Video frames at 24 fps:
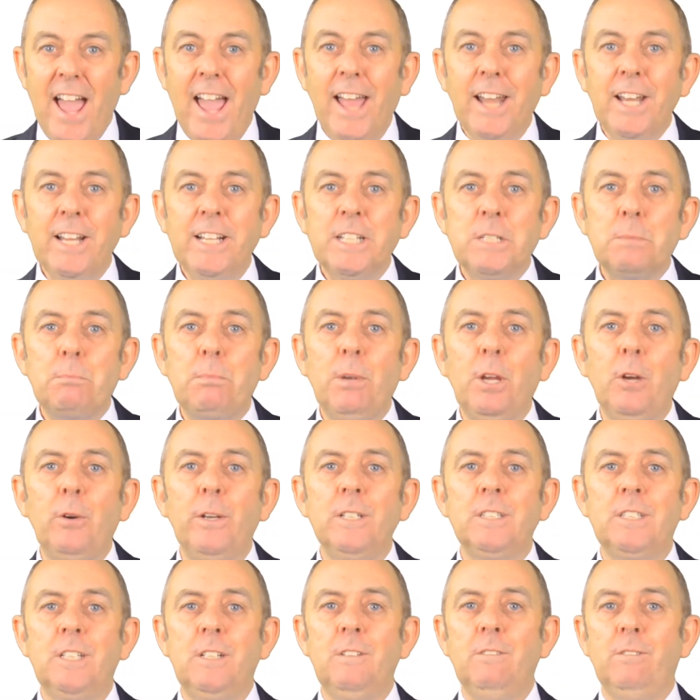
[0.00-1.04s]
An
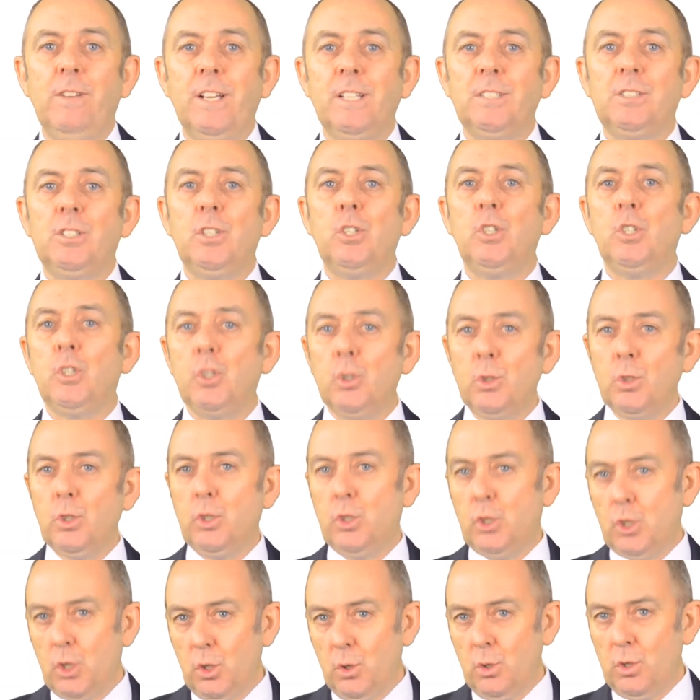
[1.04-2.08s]
experienced investor
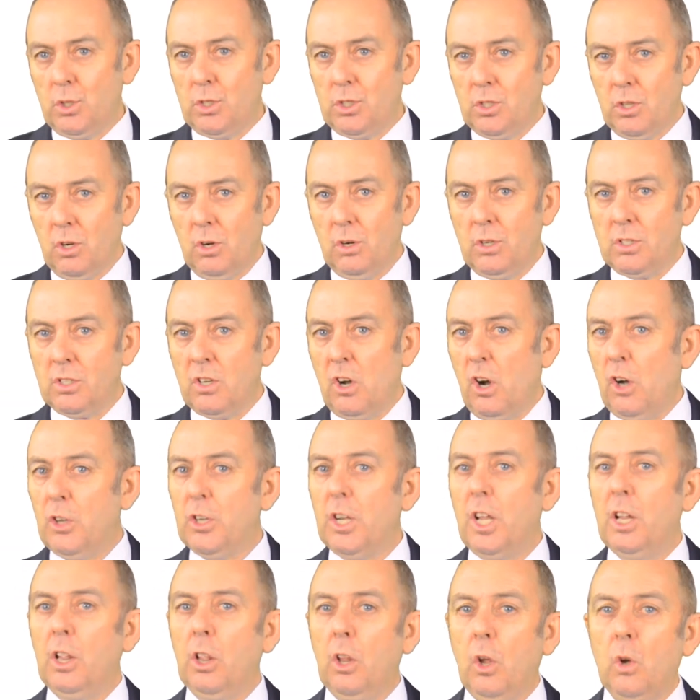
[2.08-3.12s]
should choose stocks on
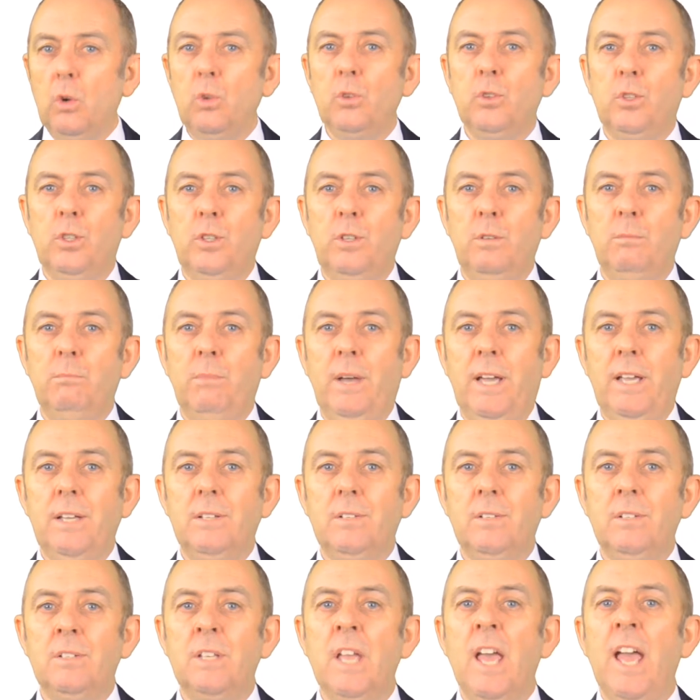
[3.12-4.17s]
a long-term
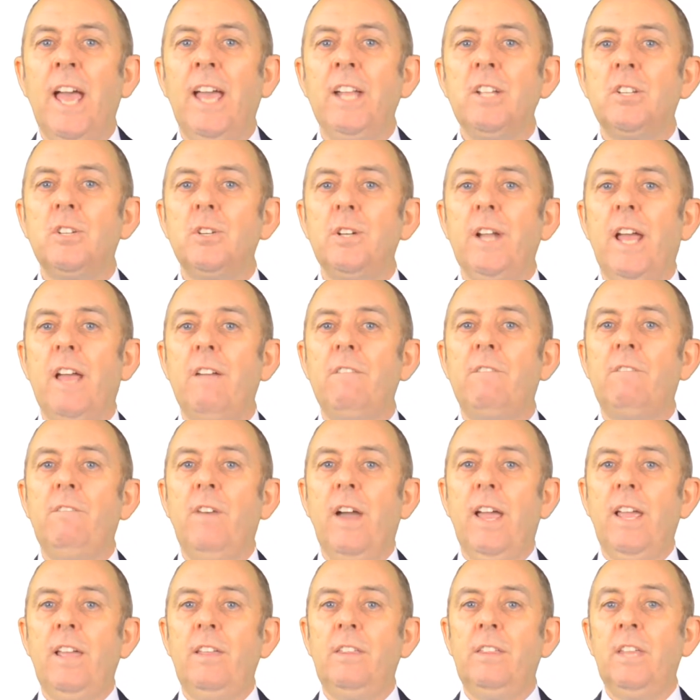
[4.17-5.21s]
basis and should have
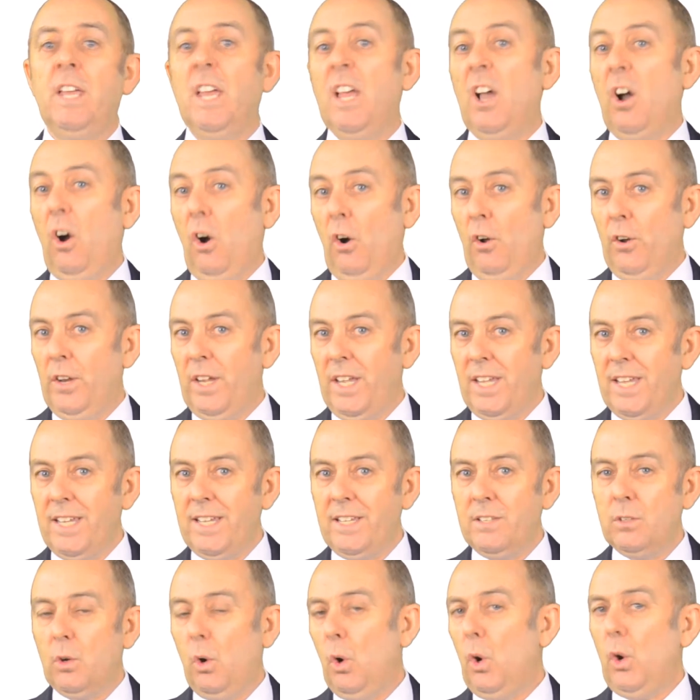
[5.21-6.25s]
faith on
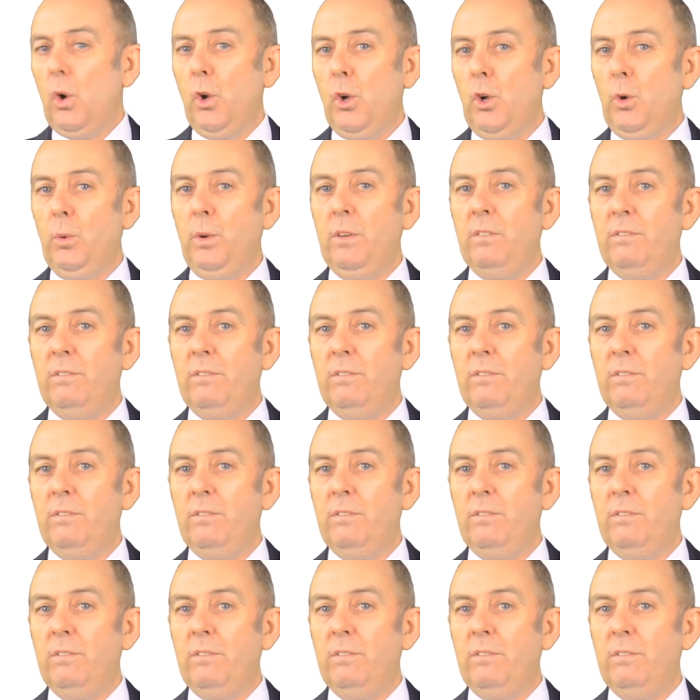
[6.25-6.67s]
his or her